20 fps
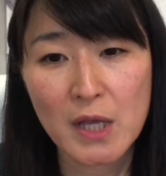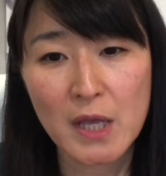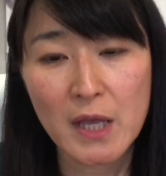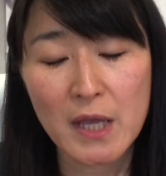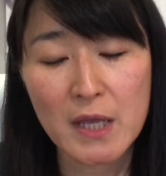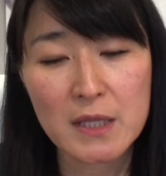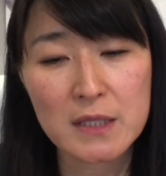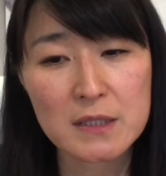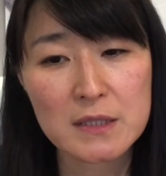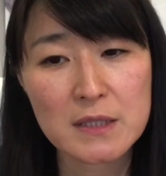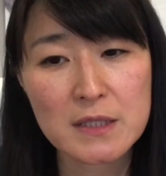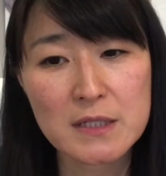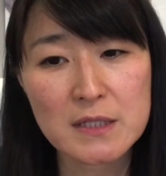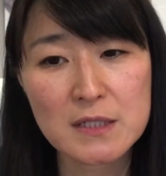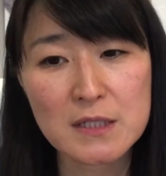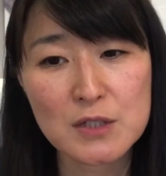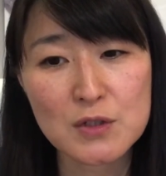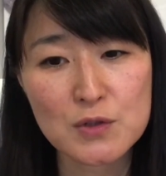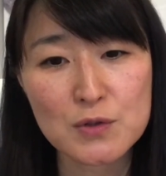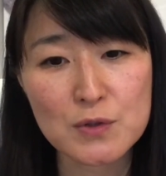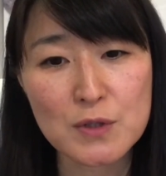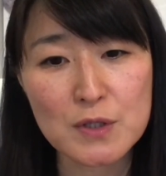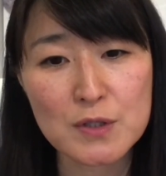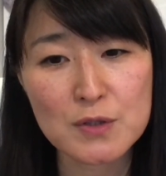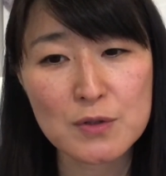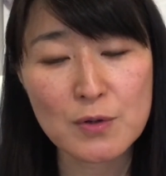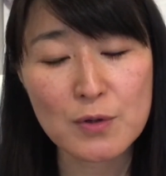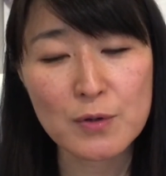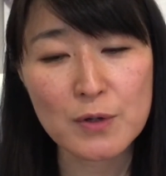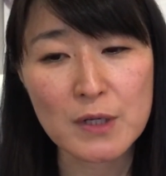And listening to the
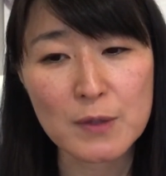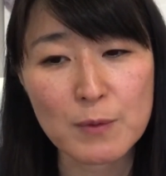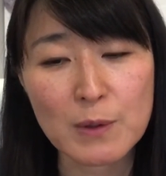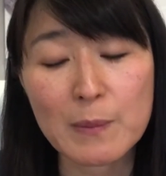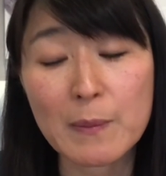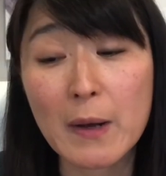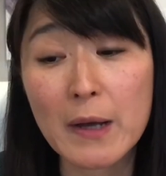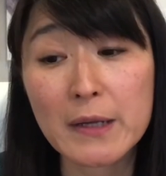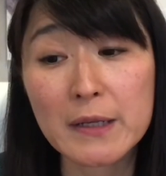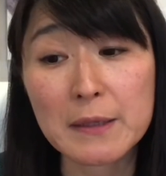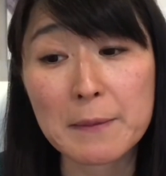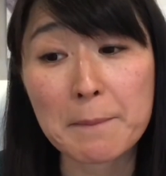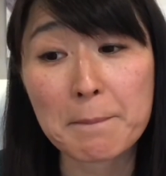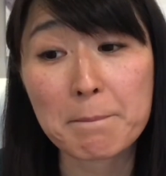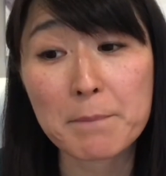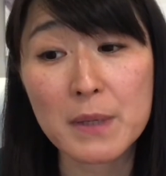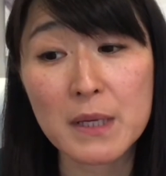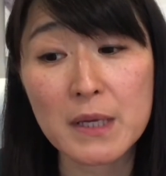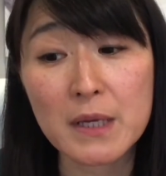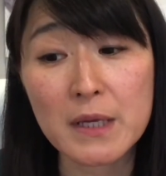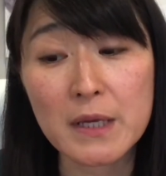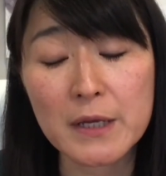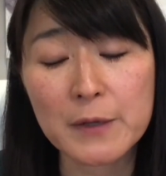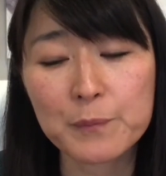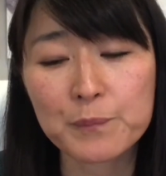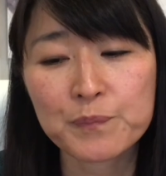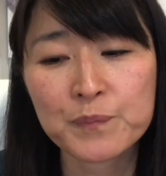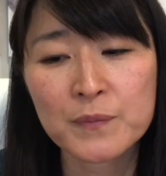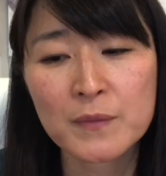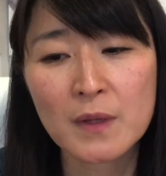story reminded me
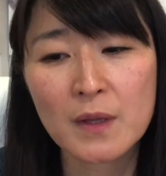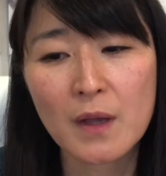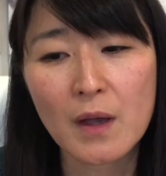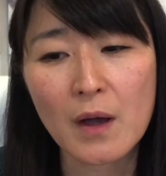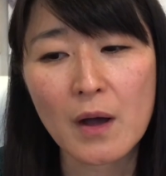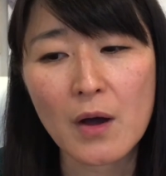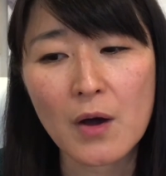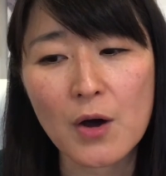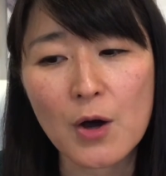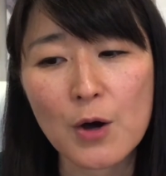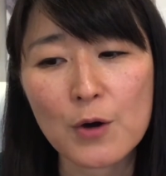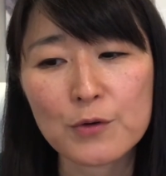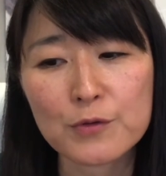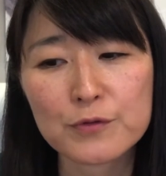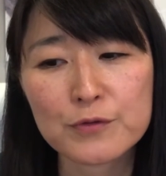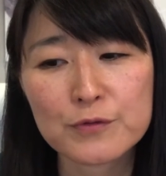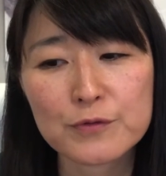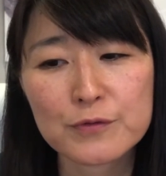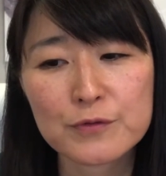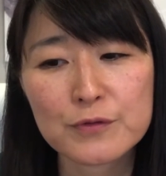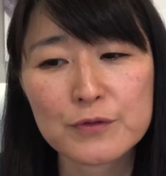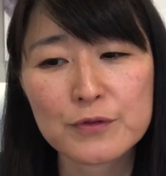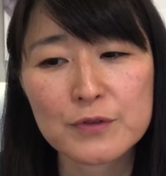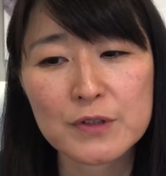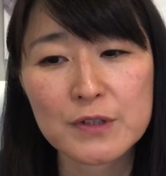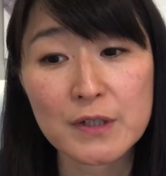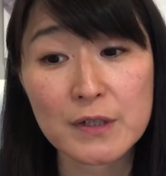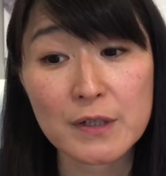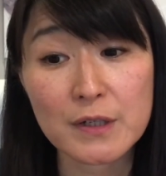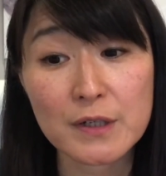of
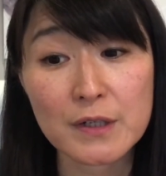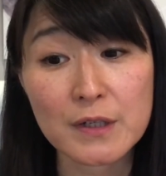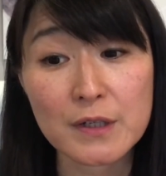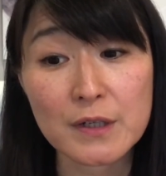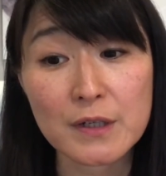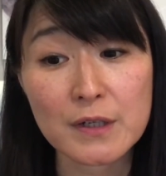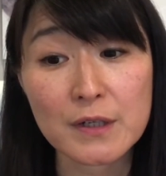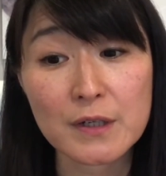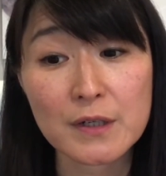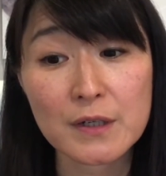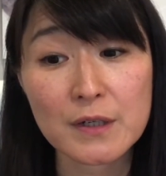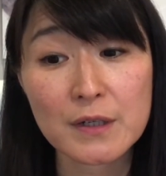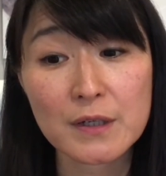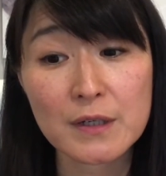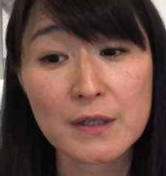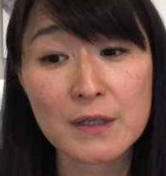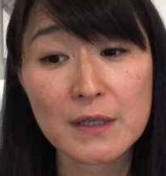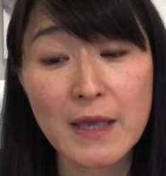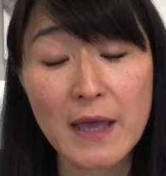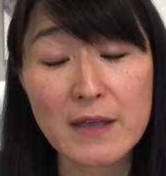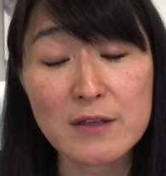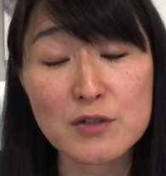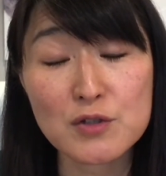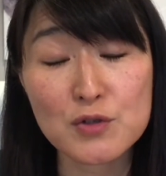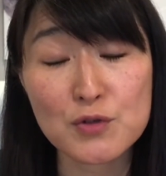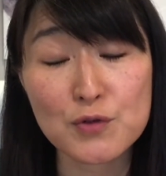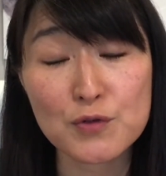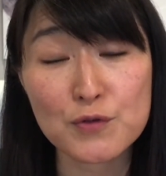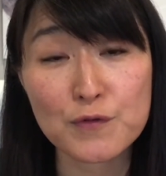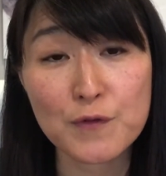the
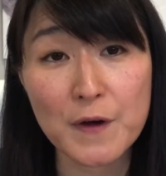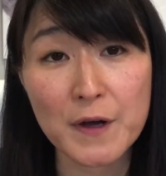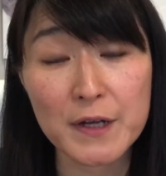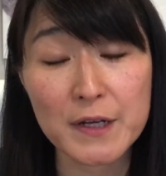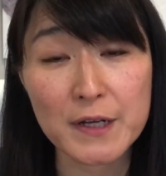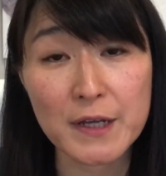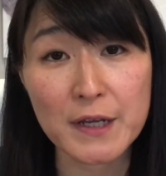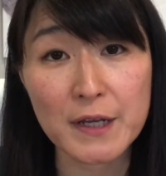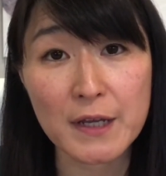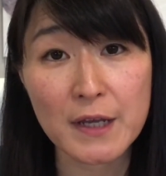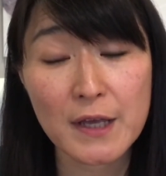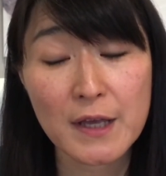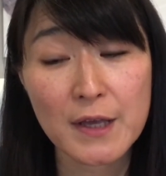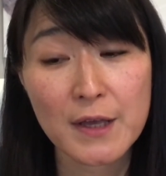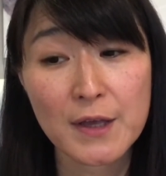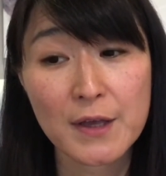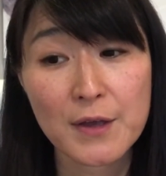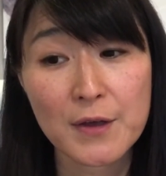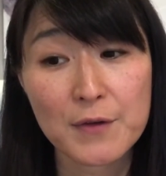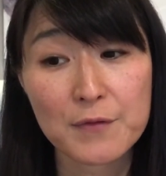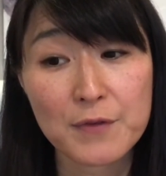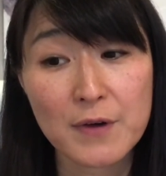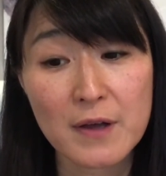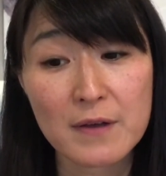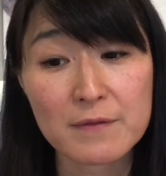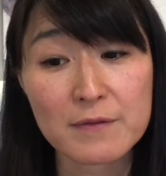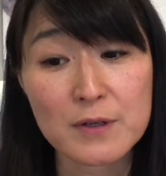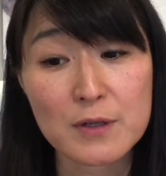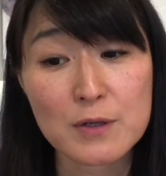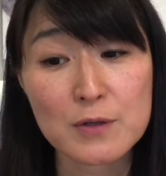cancer fighting 5
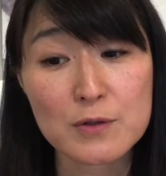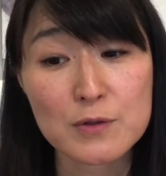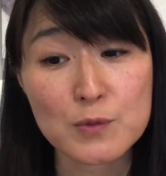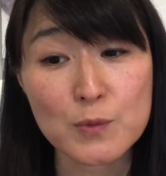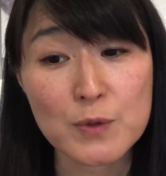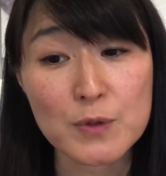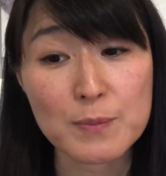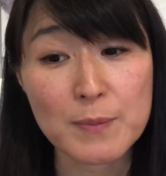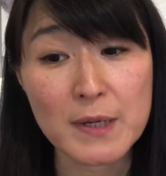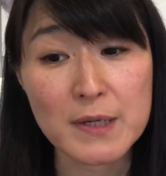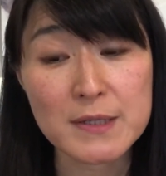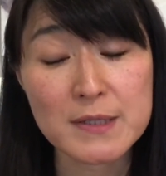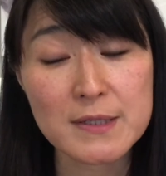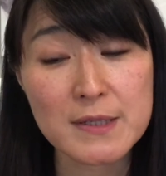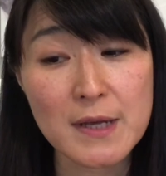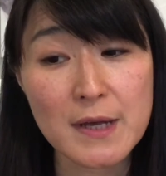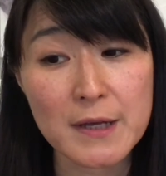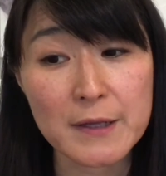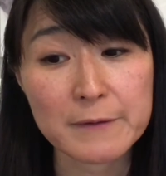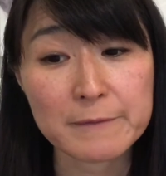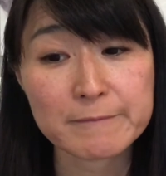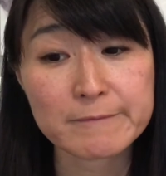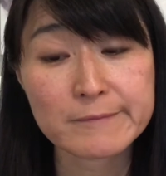years with my son.